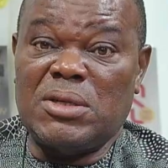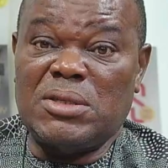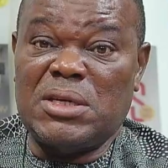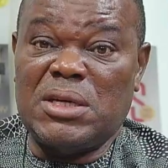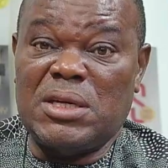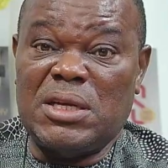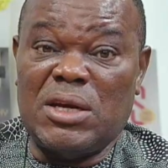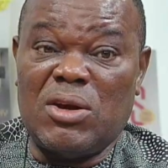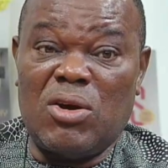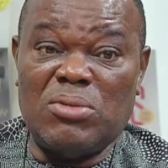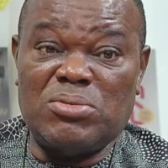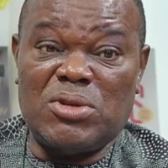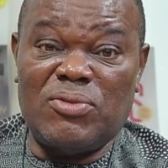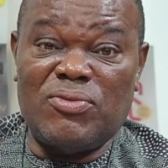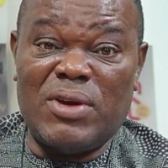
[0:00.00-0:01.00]
the cups
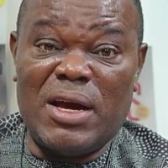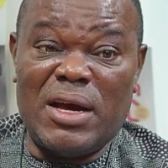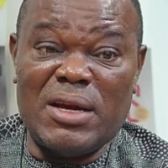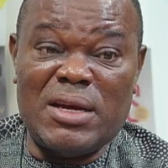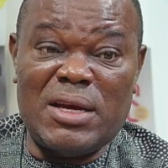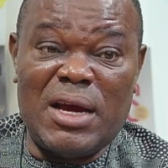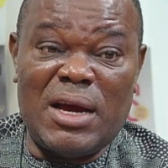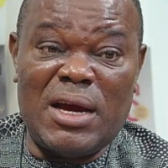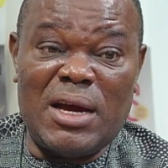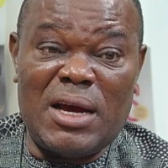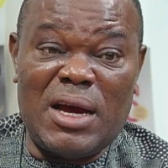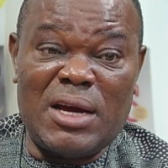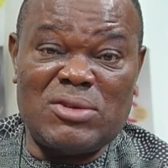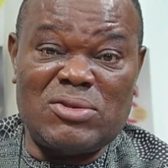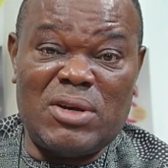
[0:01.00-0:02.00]
of Gary are
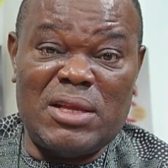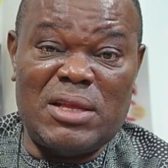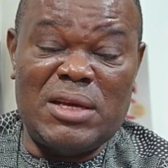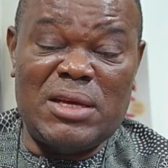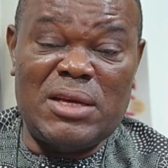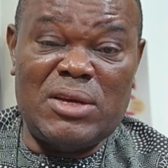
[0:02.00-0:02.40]
actually